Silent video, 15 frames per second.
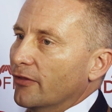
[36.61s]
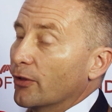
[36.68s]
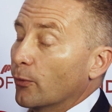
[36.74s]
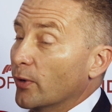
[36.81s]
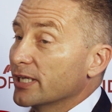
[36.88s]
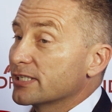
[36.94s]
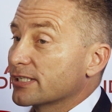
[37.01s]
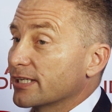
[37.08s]
that
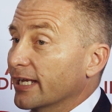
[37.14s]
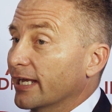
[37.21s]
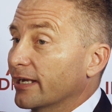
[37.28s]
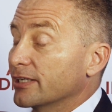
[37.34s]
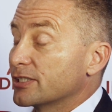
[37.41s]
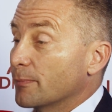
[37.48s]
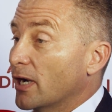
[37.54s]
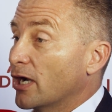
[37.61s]
we're seeing
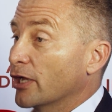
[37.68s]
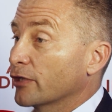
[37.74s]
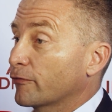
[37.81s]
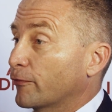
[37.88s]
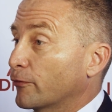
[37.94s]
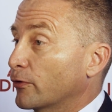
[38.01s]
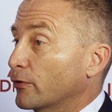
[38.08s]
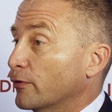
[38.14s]
a demand
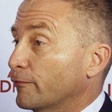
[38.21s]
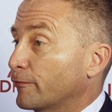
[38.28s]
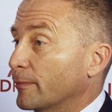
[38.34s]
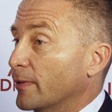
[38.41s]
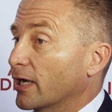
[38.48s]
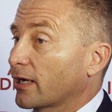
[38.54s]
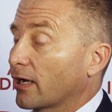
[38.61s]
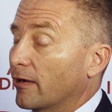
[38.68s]
for
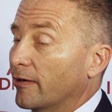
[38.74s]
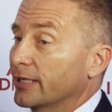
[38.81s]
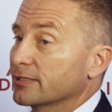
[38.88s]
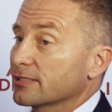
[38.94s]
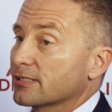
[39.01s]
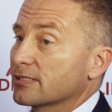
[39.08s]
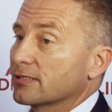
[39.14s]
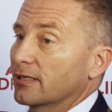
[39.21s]
from our
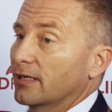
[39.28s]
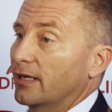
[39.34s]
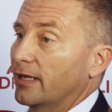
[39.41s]
clients,